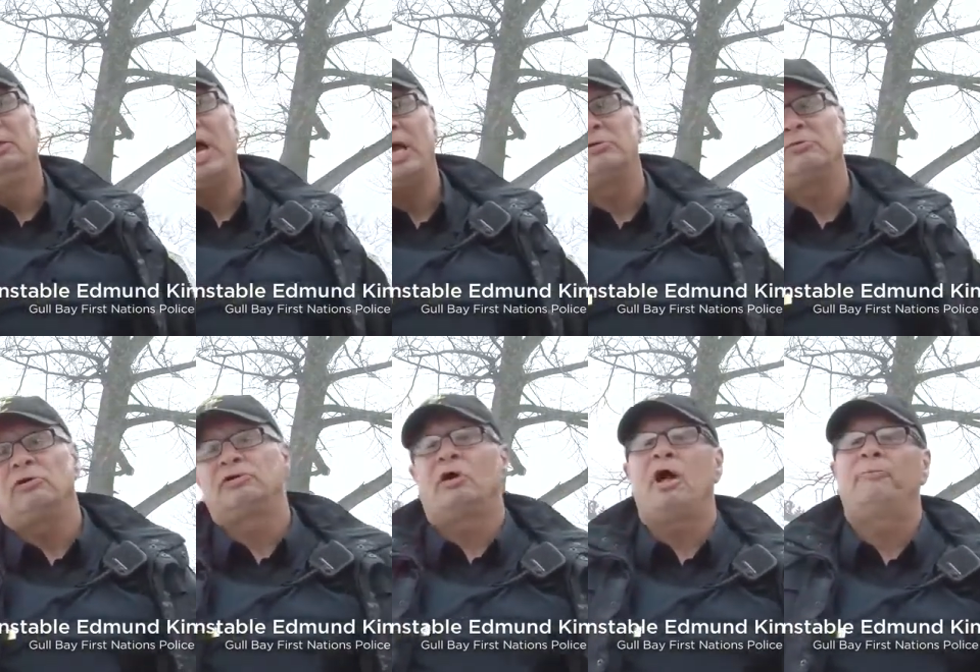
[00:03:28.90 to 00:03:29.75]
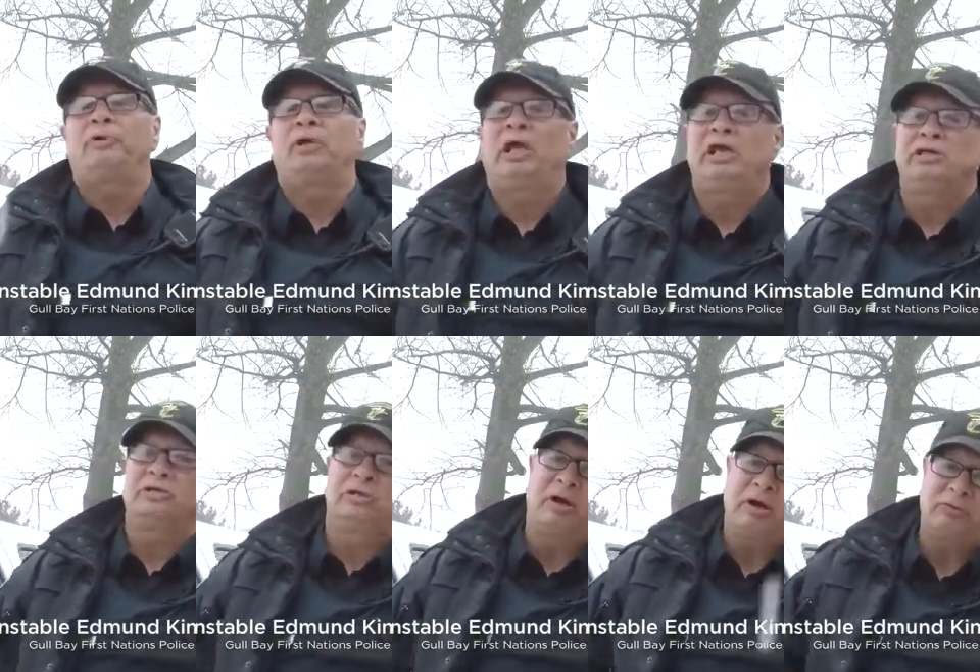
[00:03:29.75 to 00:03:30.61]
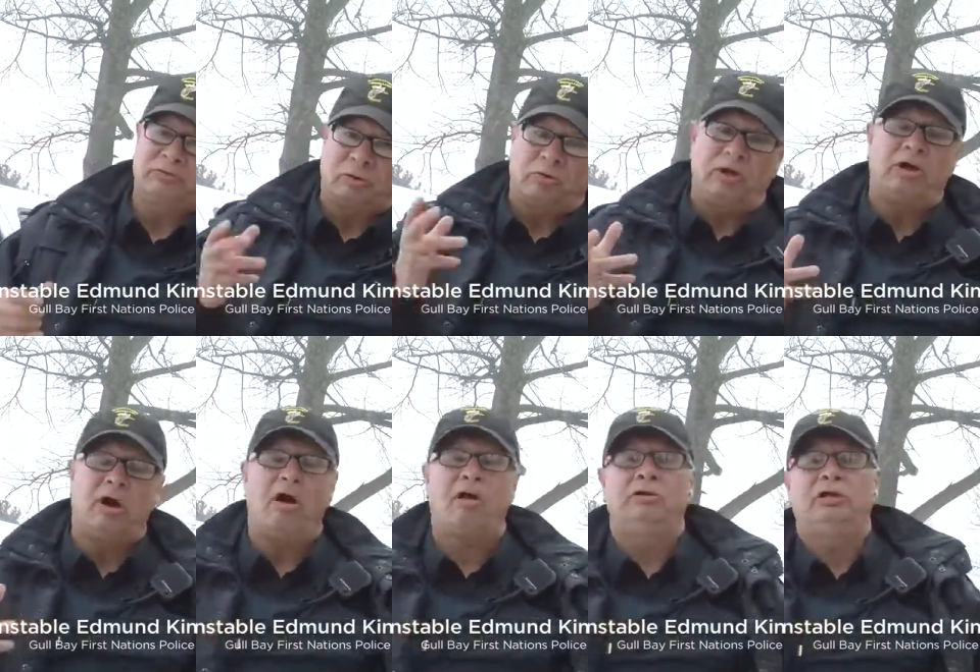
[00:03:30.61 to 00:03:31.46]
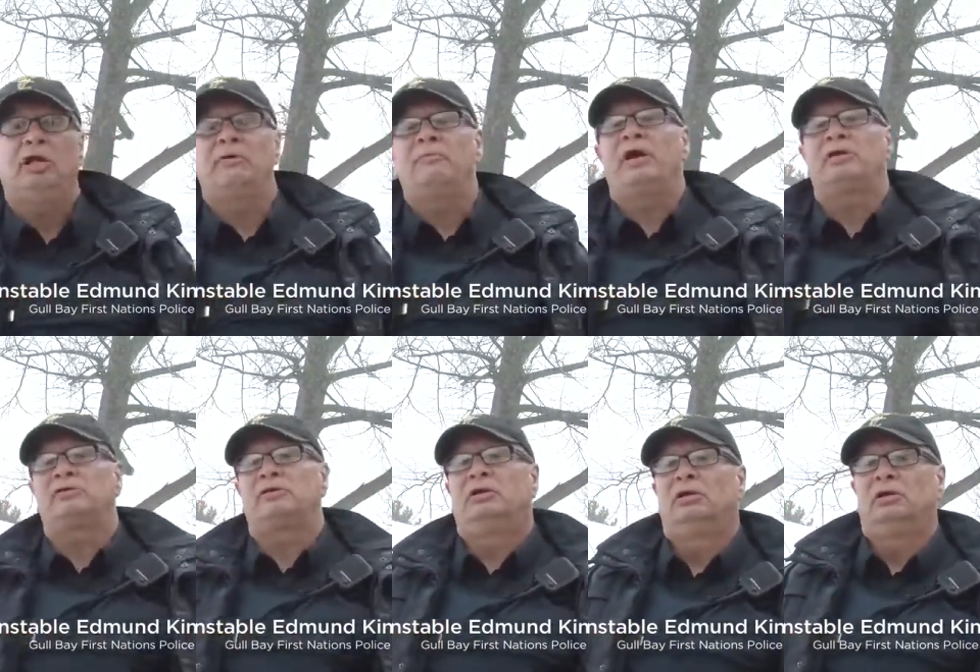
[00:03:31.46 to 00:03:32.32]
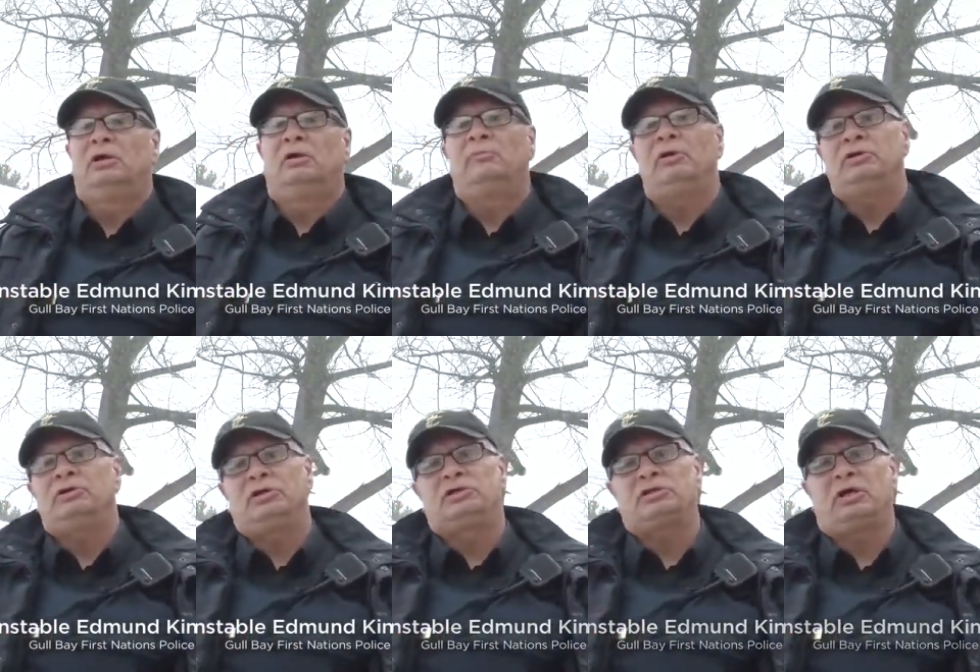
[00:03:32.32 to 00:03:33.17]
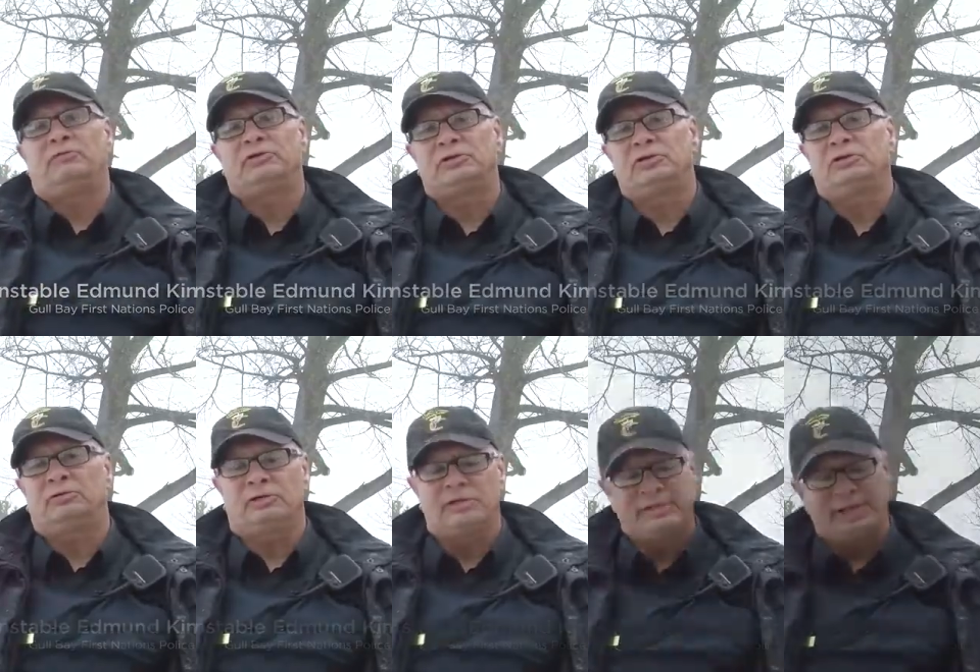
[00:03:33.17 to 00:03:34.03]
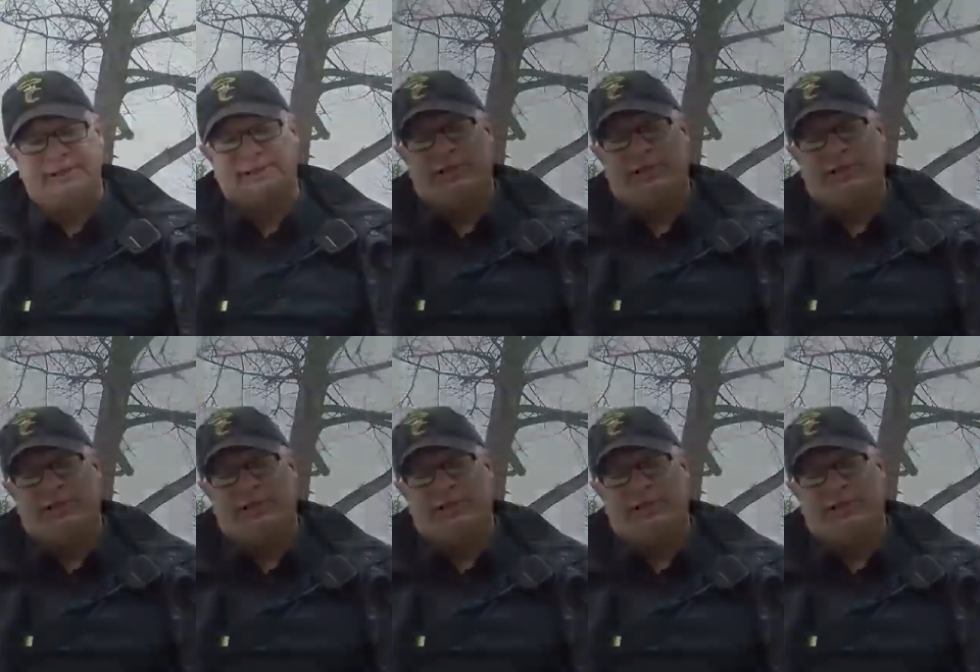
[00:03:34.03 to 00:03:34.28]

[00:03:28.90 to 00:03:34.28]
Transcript: that's where his complications served So we called the EMS emergency services to assist